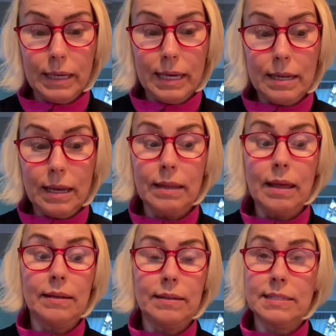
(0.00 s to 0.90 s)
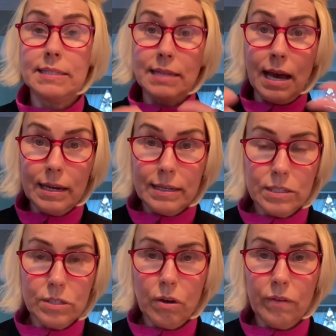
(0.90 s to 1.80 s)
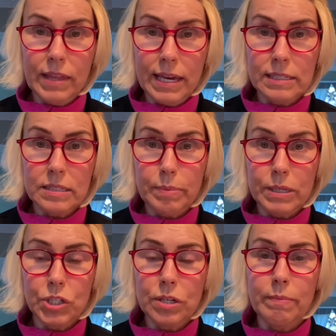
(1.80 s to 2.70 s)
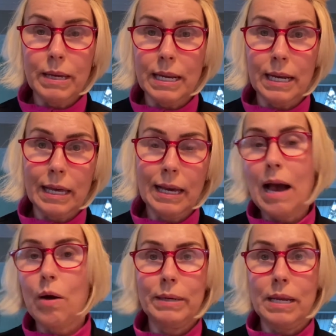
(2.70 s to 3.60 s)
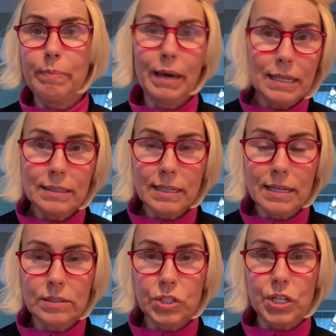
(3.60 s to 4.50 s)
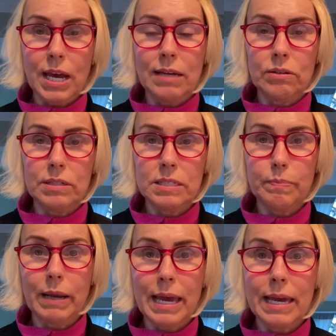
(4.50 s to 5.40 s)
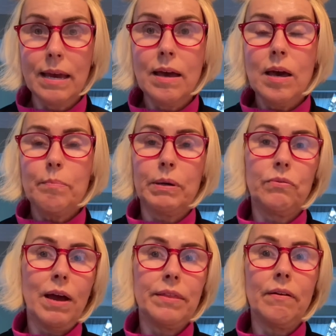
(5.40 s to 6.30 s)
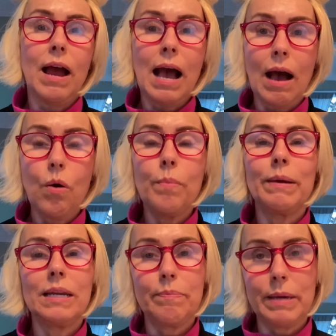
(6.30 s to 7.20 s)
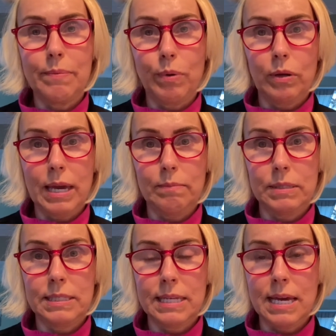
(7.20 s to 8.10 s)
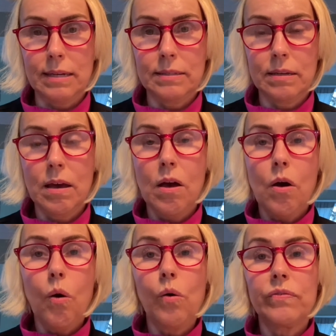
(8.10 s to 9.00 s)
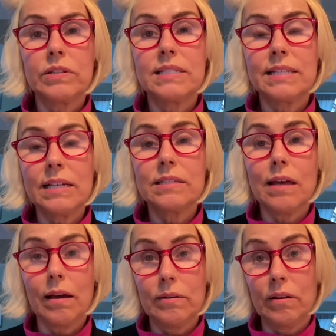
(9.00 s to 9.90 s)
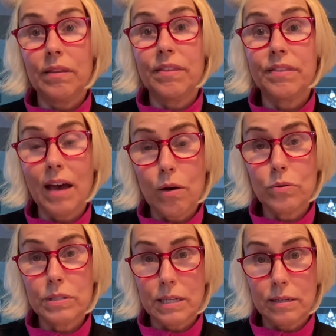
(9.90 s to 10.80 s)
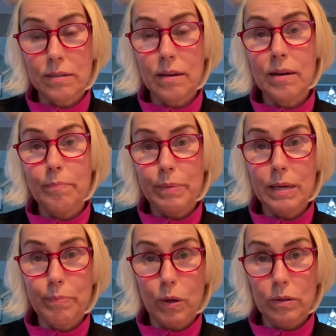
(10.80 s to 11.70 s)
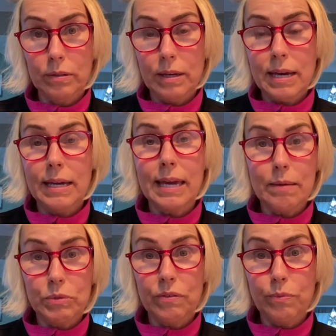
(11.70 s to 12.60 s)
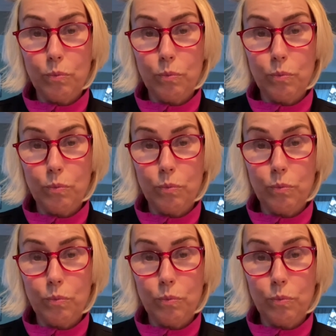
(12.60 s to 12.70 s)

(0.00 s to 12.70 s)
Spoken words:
in the size of the exhibition, meaning like how many paintings she had on display, but rather how many people came to see it. Over 600,000 people came to